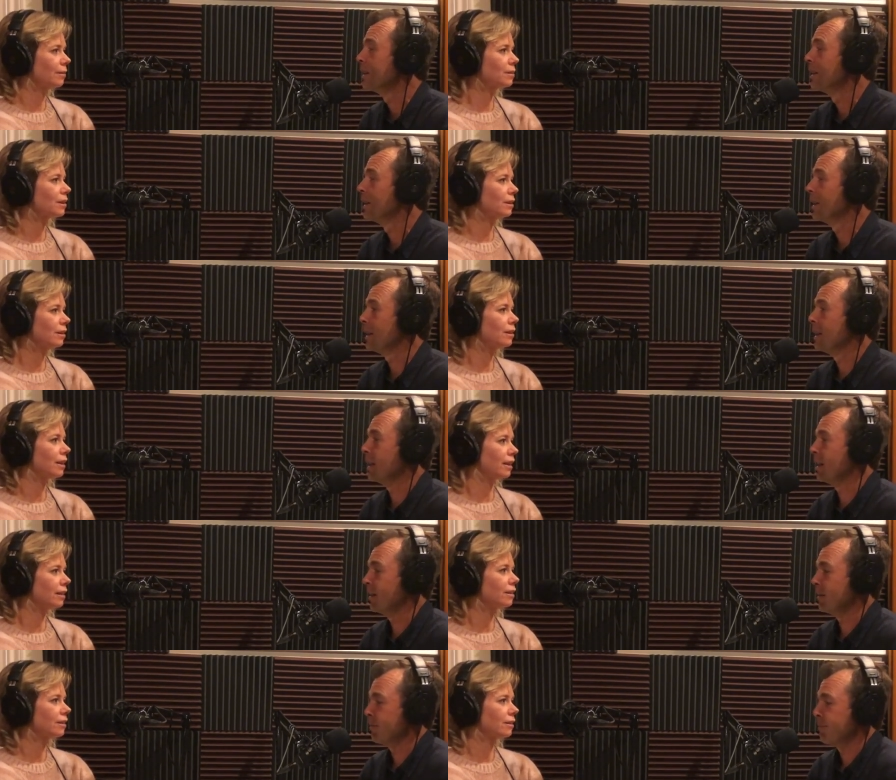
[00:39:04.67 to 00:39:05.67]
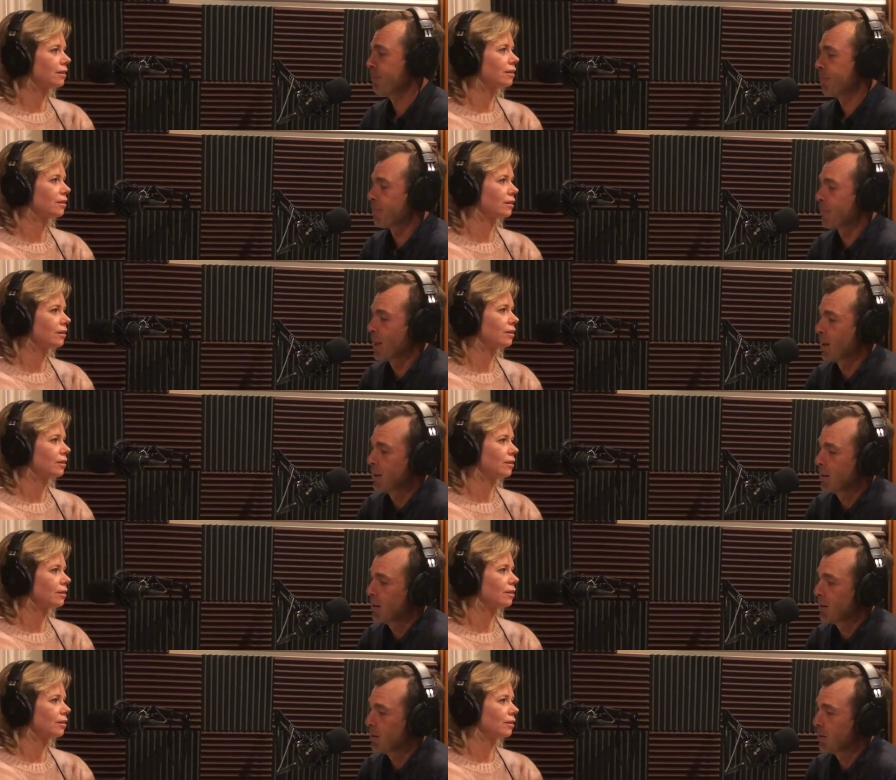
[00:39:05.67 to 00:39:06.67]
Speaker 1: Absolutely. Um,
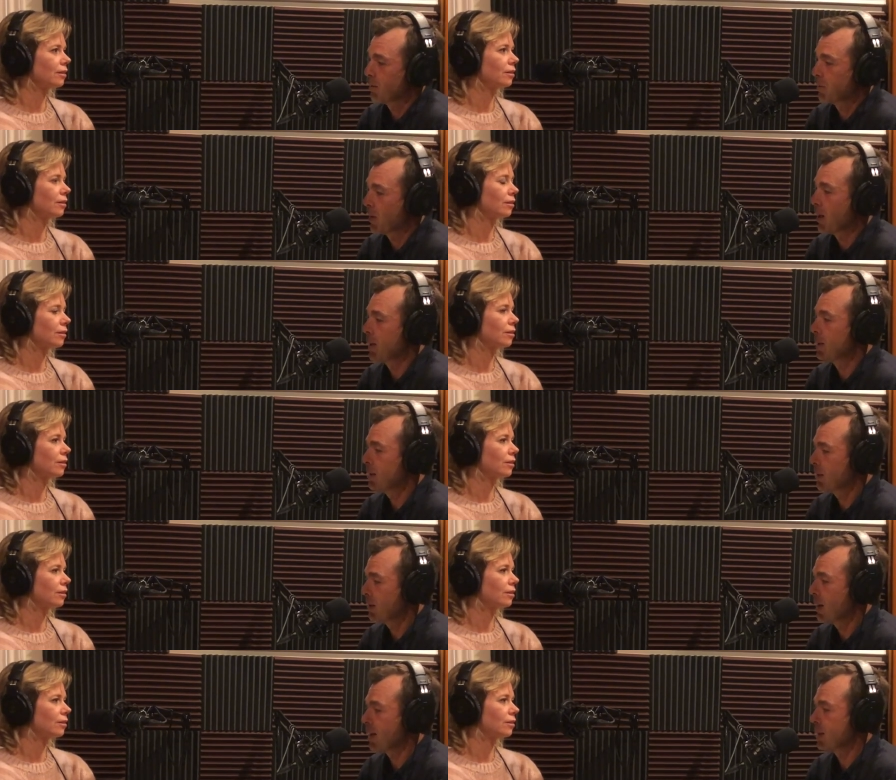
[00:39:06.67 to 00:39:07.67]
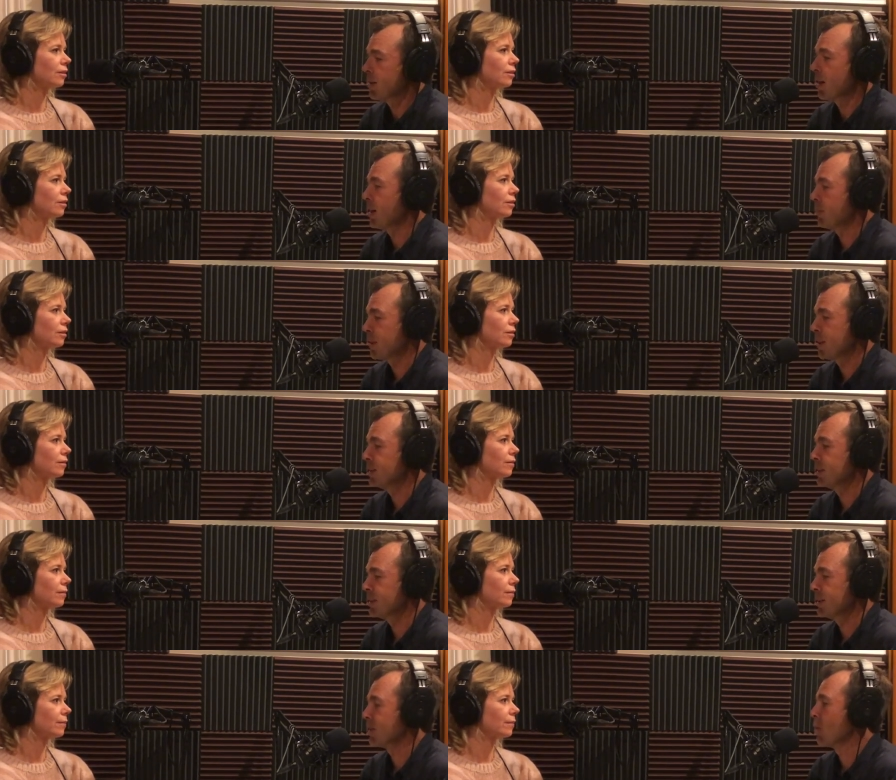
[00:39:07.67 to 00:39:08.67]
find that time that is
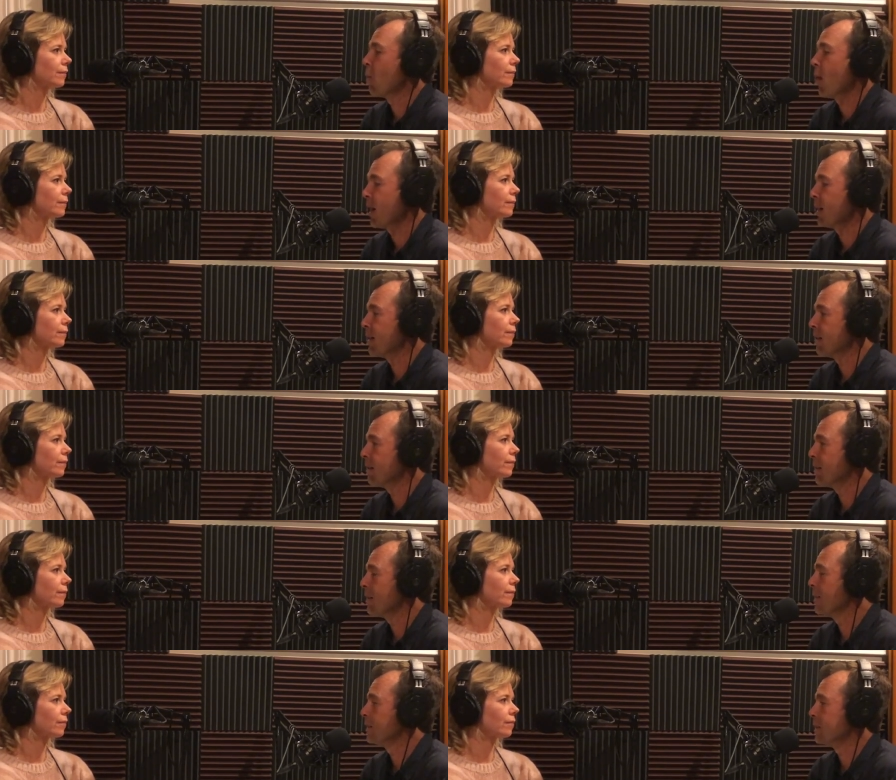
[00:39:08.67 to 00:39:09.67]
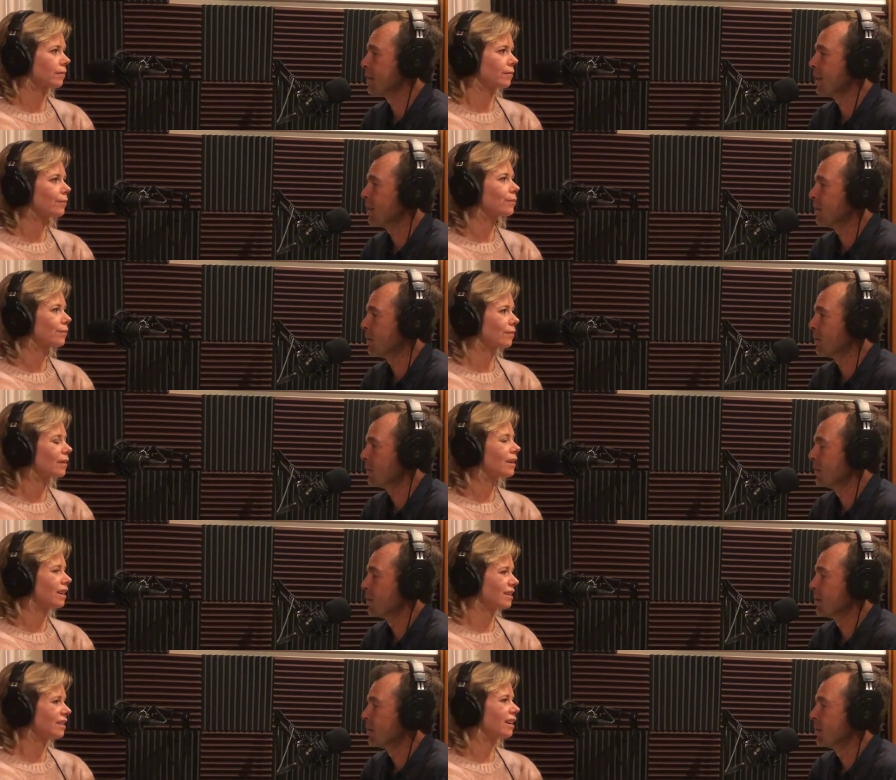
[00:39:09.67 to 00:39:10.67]
just quiet and unscheduled.
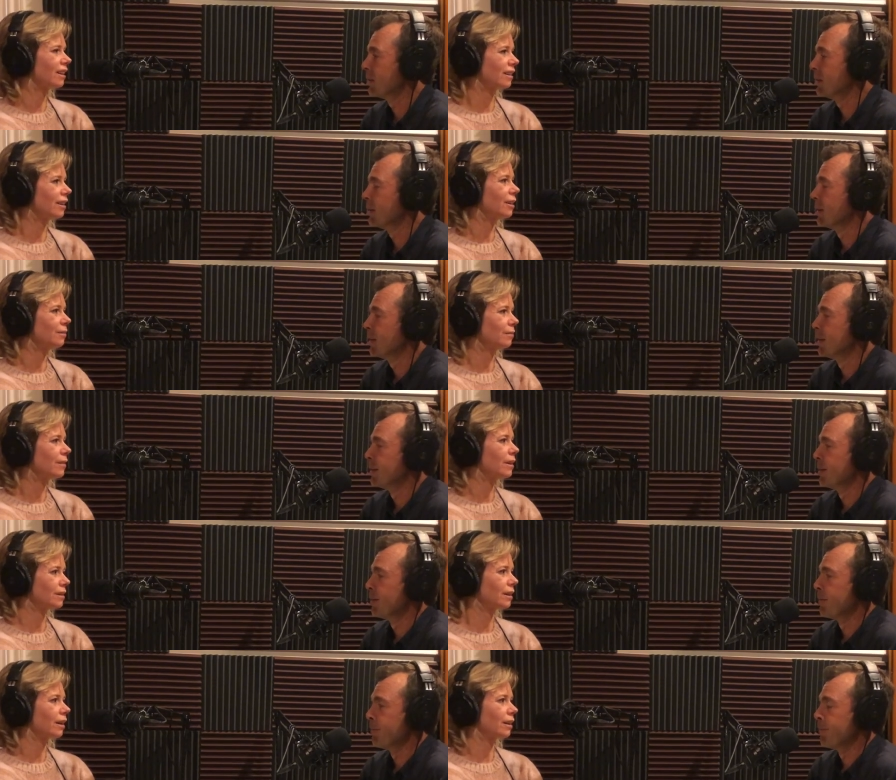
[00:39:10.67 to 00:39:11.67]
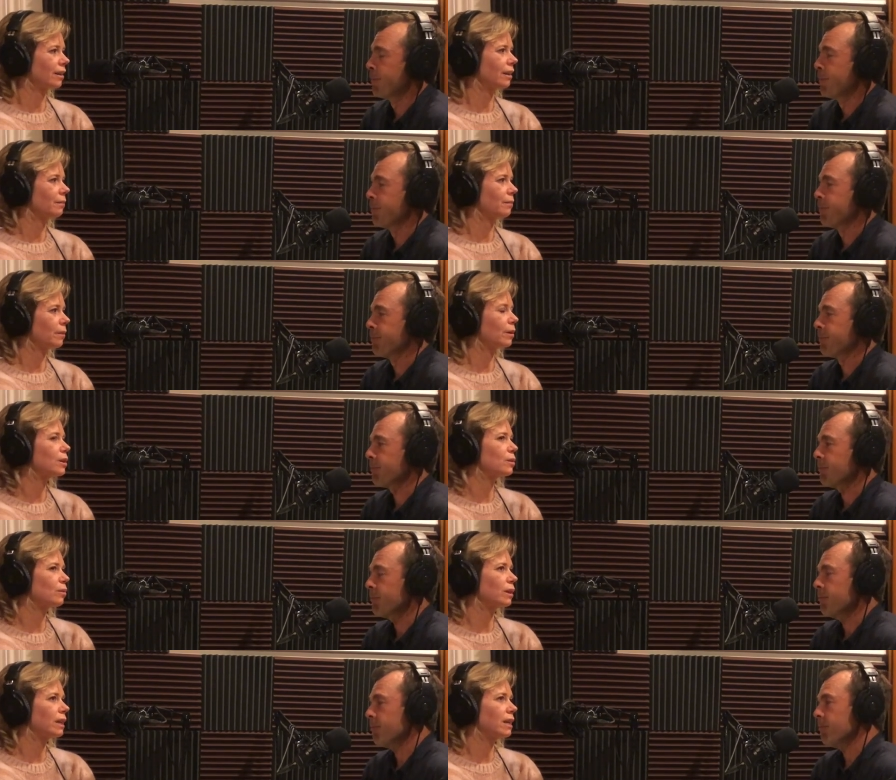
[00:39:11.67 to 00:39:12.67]
Speaker 2: Exactly, exactly.
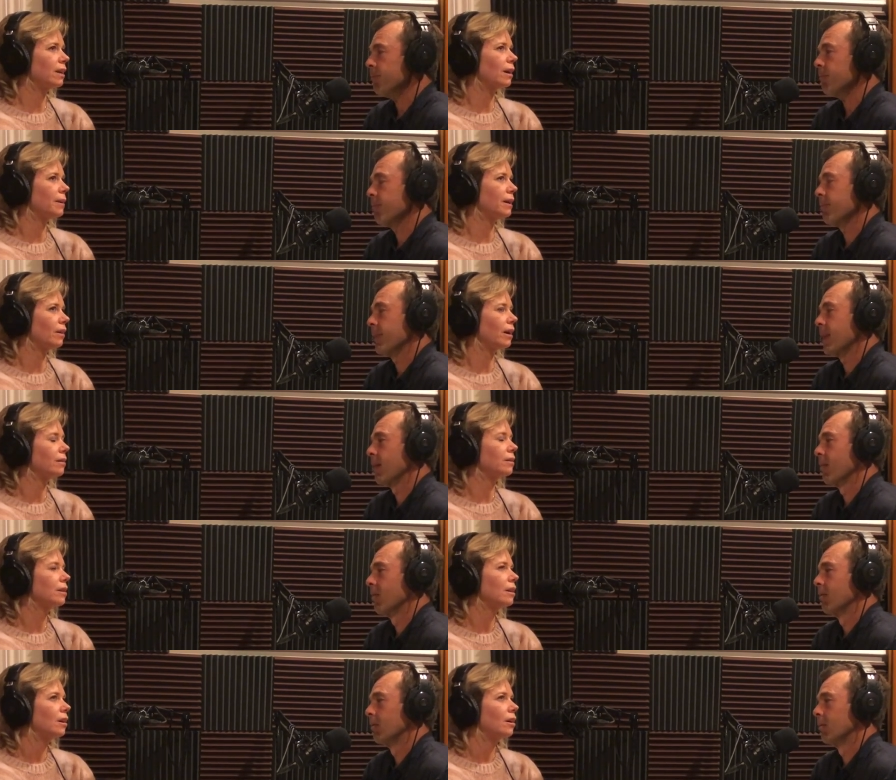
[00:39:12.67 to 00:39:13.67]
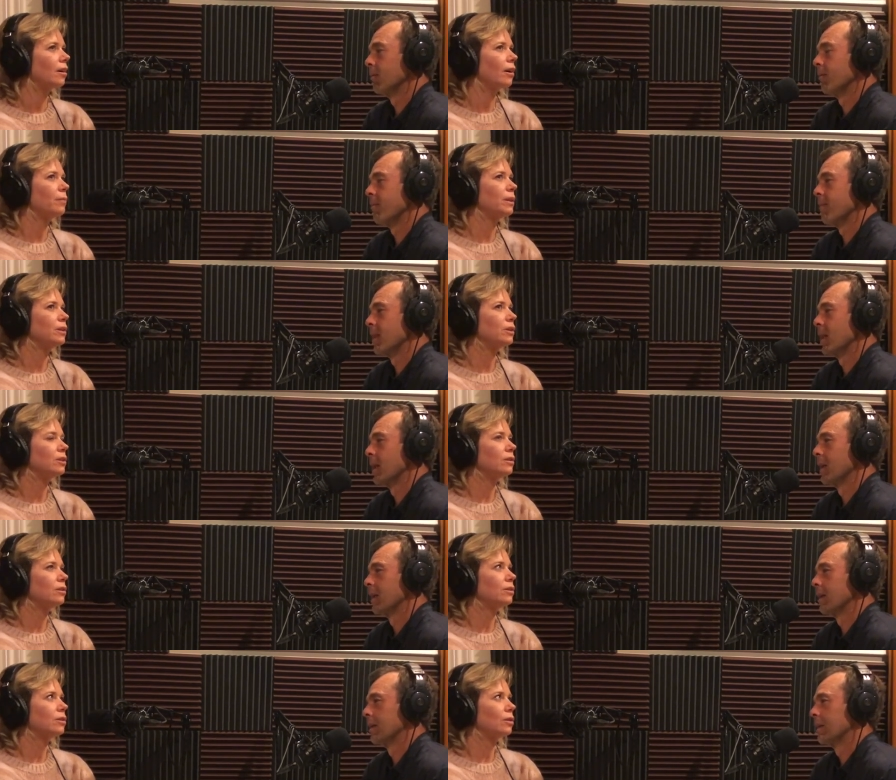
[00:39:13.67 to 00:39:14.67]
Because really, I mean, I, I've been
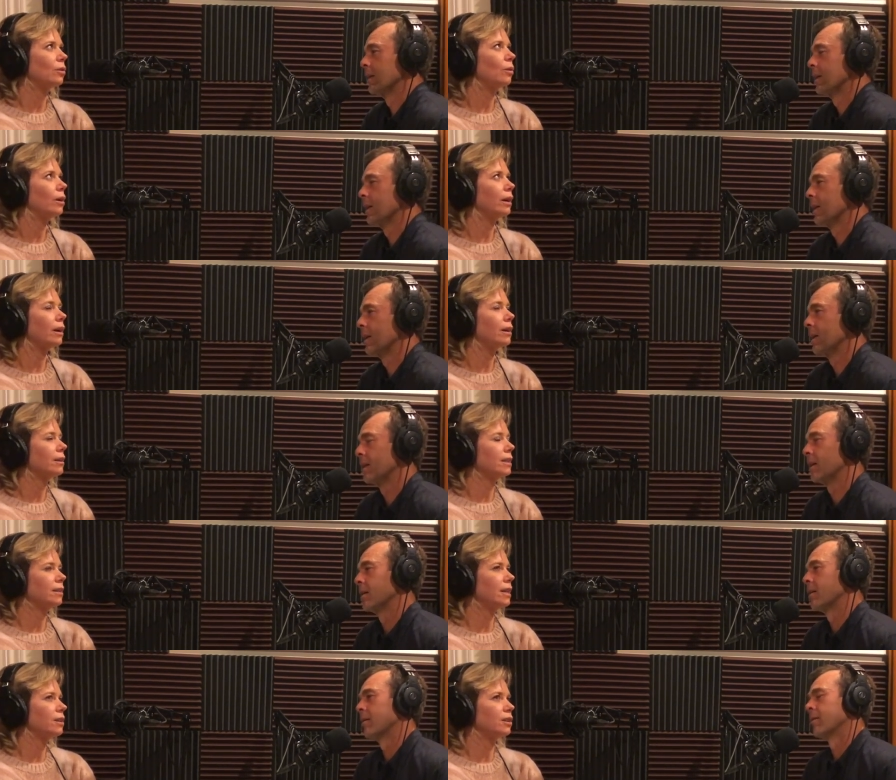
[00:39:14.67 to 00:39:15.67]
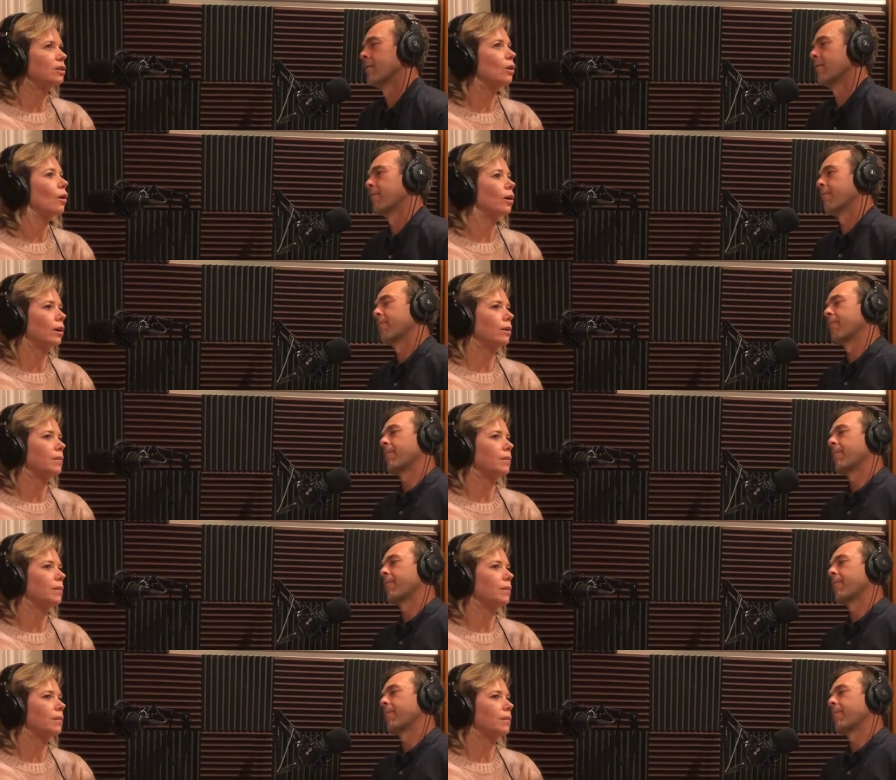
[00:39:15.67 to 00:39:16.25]
toy I, it, it's not going to